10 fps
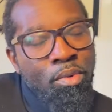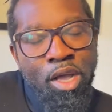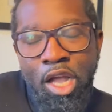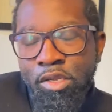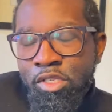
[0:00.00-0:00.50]

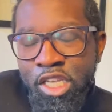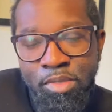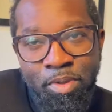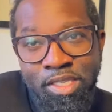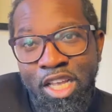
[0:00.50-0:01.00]
got
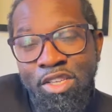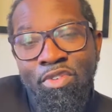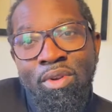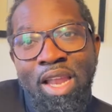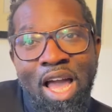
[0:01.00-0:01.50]
dispossessed
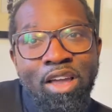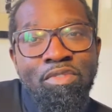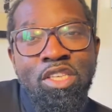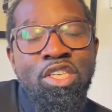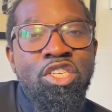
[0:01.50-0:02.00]
for lack of
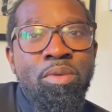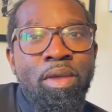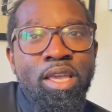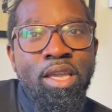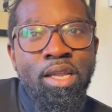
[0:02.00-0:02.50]
decision making.